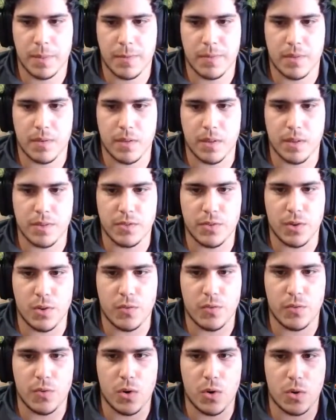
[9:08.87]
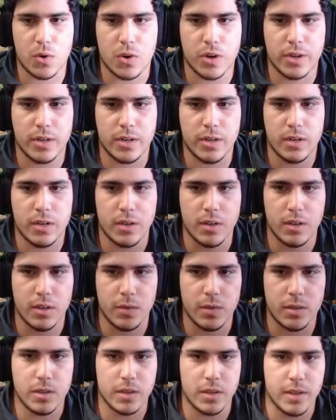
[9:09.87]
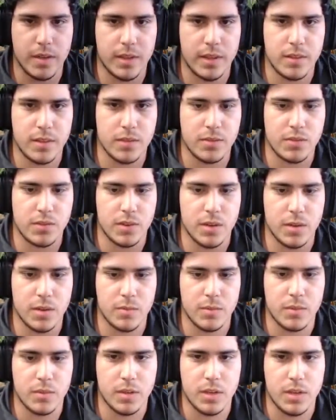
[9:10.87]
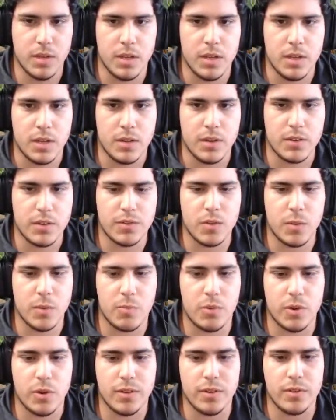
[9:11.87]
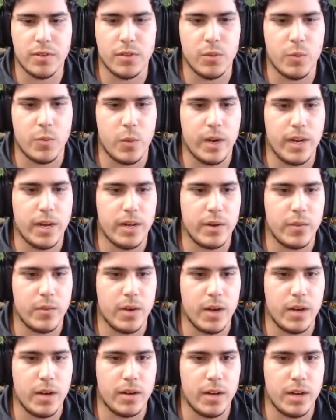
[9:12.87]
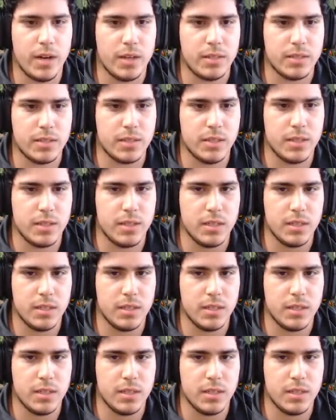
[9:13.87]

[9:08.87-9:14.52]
Let's go forward and we can end this game. There's no point into waiting around, honestly.